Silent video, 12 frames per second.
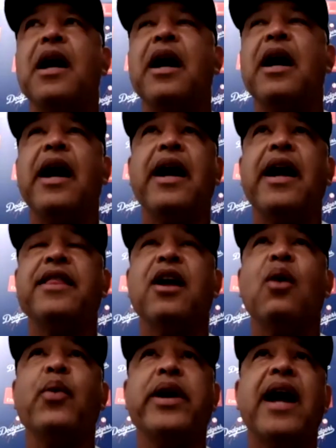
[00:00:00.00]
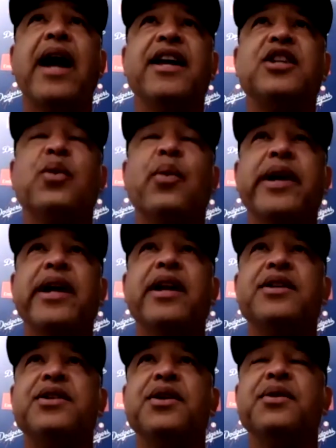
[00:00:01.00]
I, I thought we got hits when we
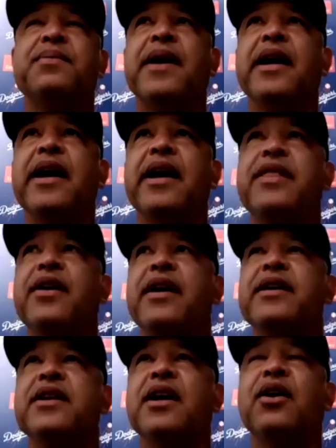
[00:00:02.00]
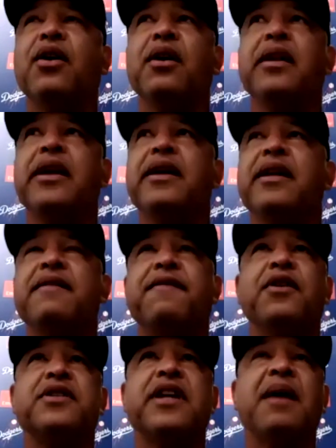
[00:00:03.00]
needed to. I, I thought uh, early in the
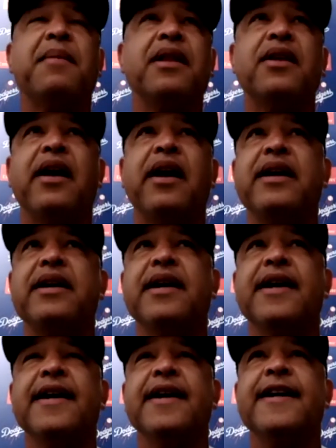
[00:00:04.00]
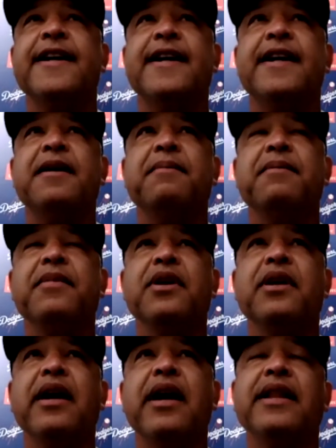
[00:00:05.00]
first game, I thought, um,
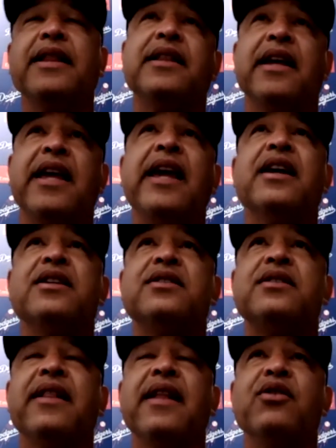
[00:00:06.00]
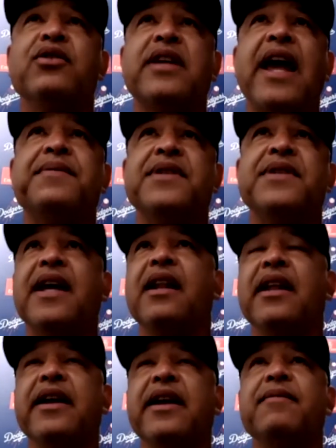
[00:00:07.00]
I think the key is in those games to get a
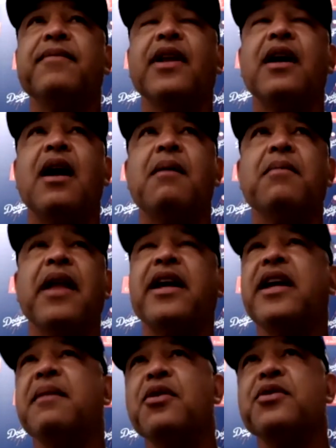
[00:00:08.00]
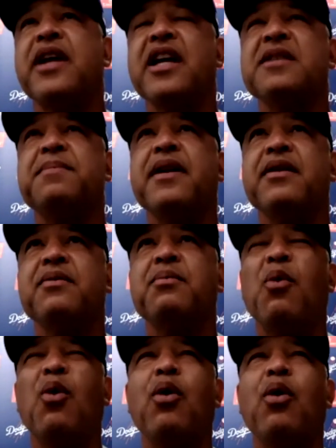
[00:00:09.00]
lead, um, like in most games, but it,
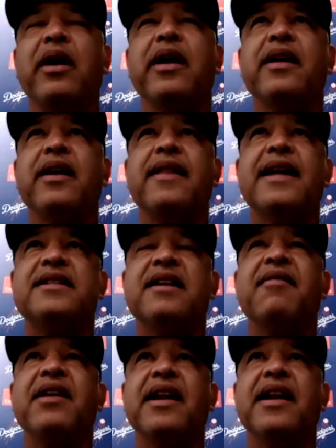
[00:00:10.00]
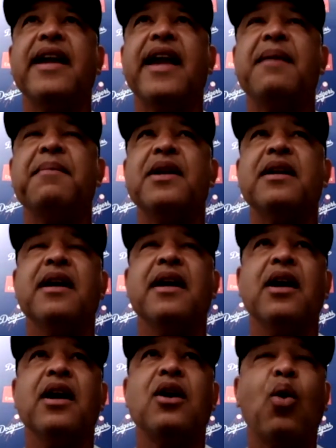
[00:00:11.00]
more in, in that seven inning game. And
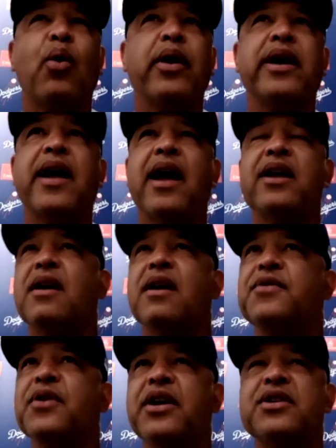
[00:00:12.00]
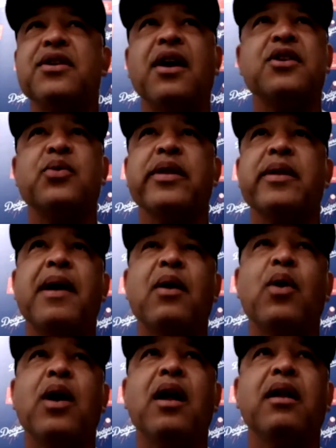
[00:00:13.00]
Corey got us off to a good start, swung the
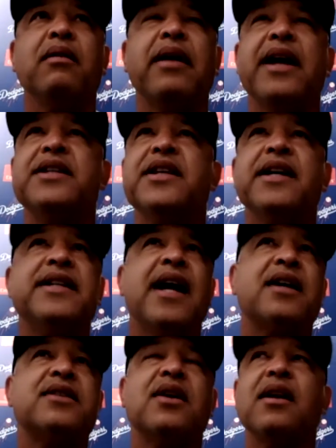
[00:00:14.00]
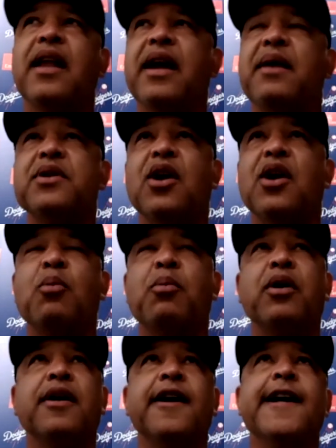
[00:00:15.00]
bat well. A J tacked on late with a
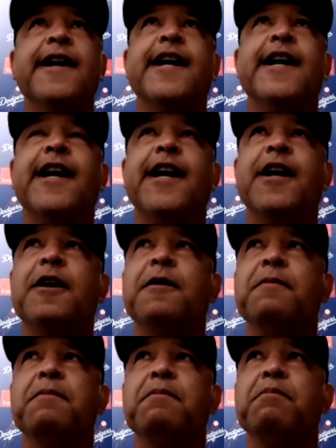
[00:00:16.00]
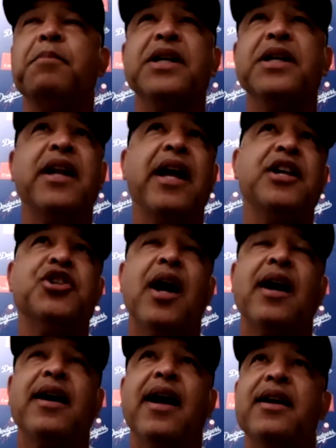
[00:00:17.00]
homer. Um, but today,
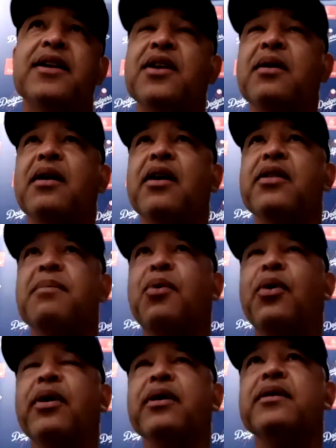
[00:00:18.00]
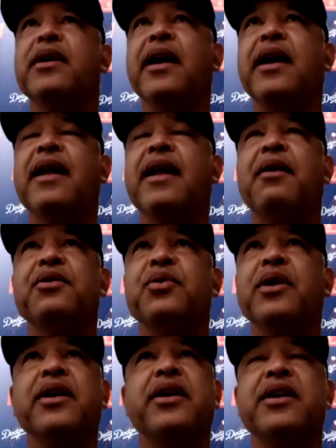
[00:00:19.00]
Jock got us on, on the board, and that was
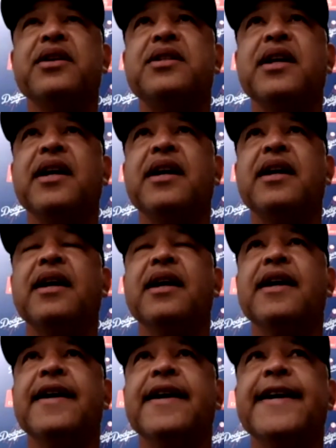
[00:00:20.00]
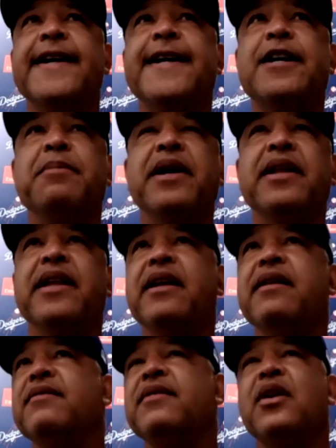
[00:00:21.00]
really good to see. Um, and
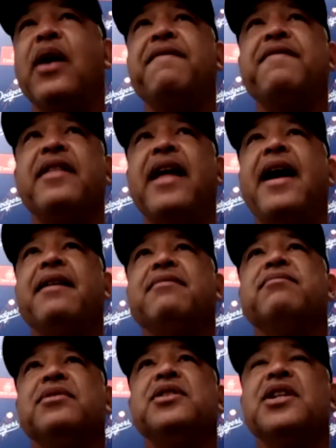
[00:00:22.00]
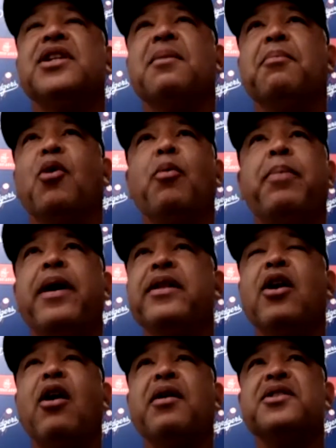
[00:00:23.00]
then, you know, after that, just the bullpen,
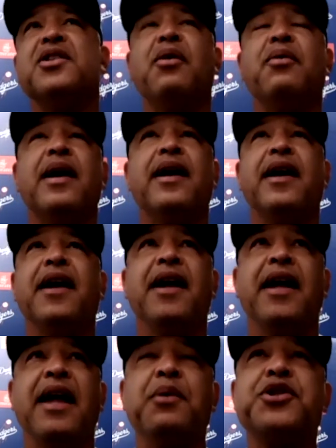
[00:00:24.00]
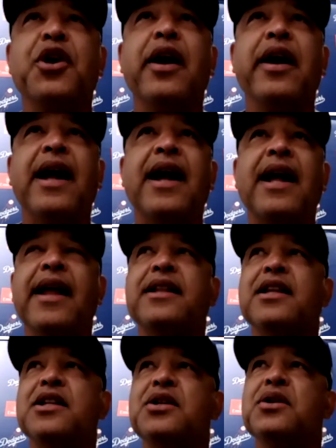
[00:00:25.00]
the arm. So it was good. I, I
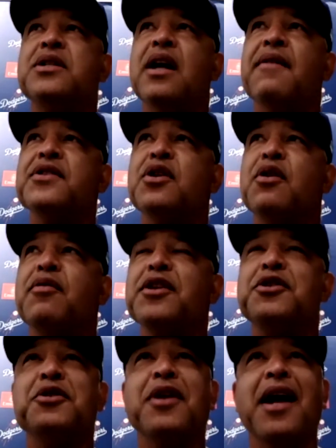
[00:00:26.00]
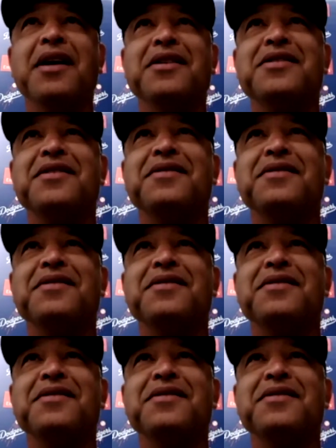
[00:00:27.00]
like the two sevens over the two nines.